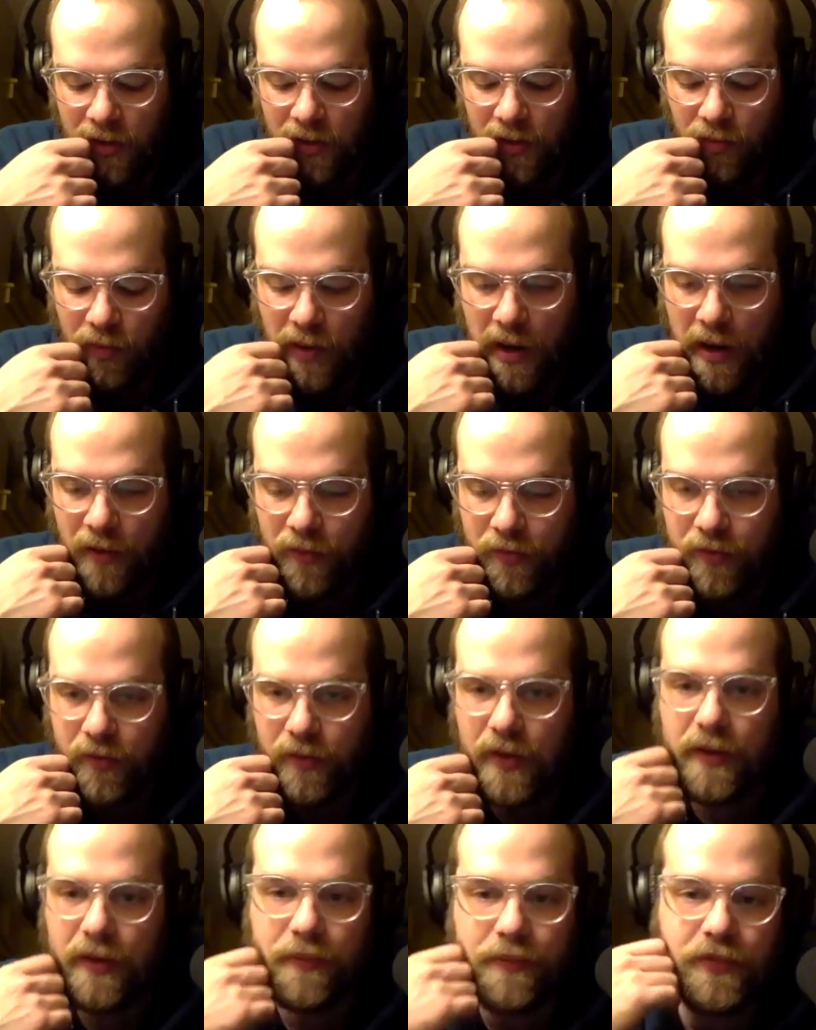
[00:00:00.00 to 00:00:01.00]
round
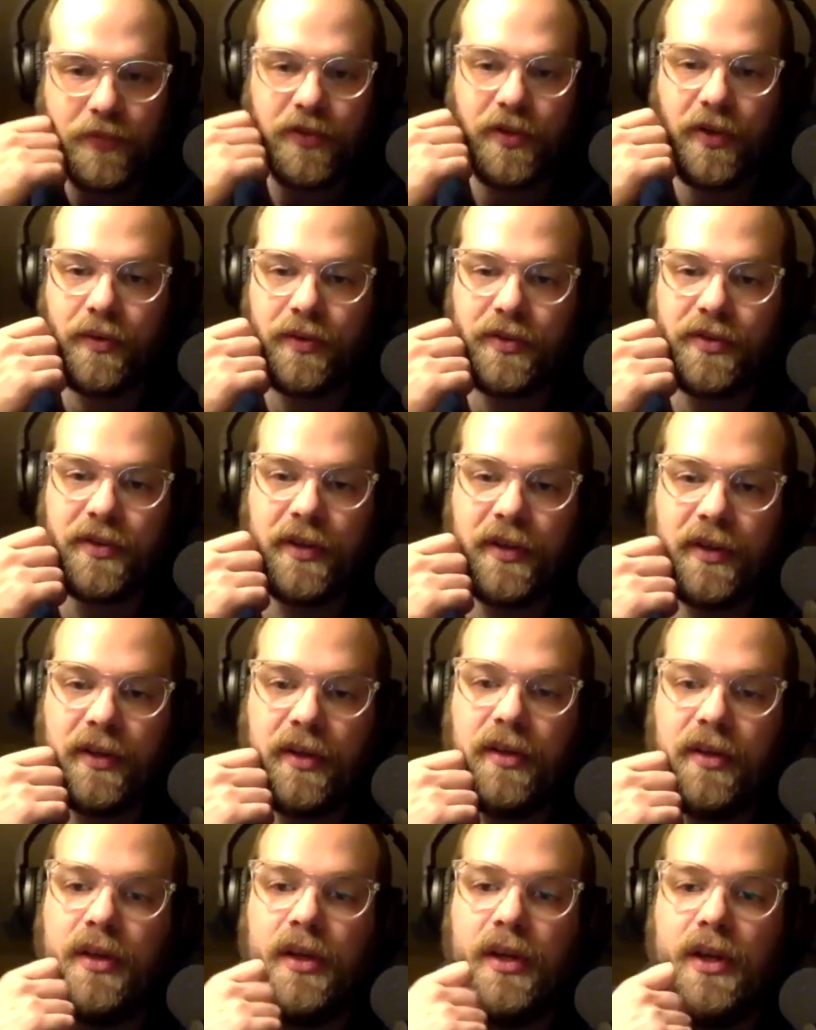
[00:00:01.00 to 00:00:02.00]
3, so it's like
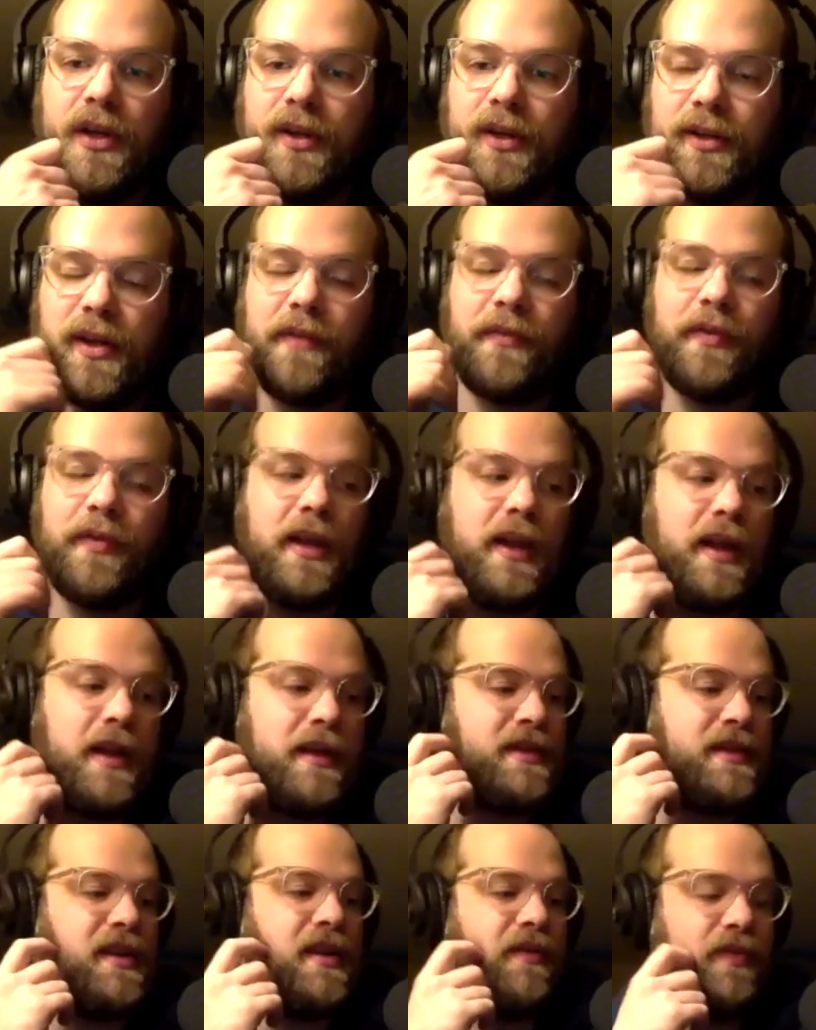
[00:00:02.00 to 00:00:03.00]
definitely a
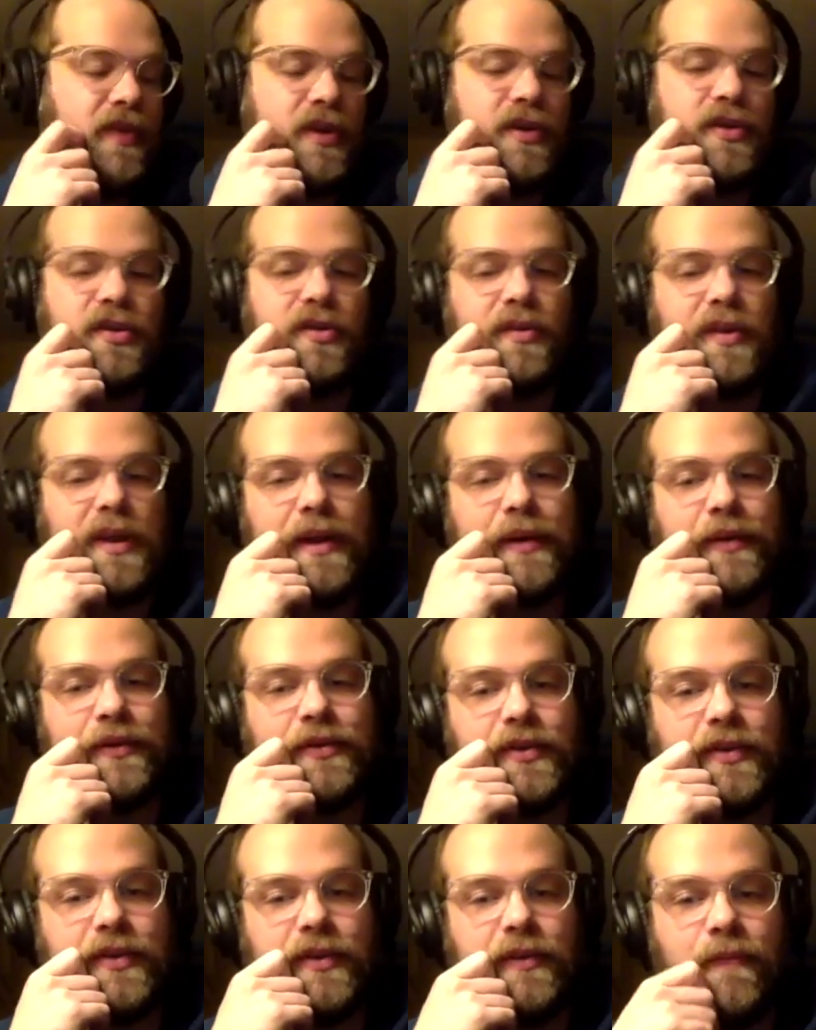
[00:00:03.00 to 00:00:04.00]
different
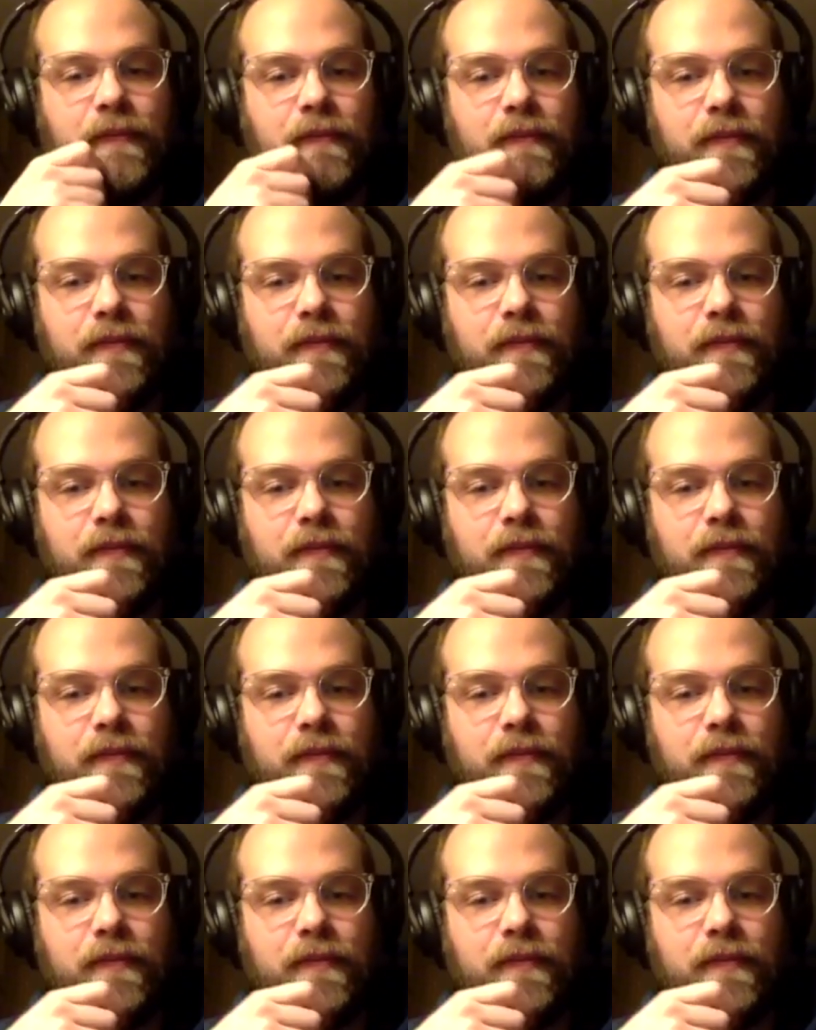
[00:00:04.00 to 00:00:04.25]
direction.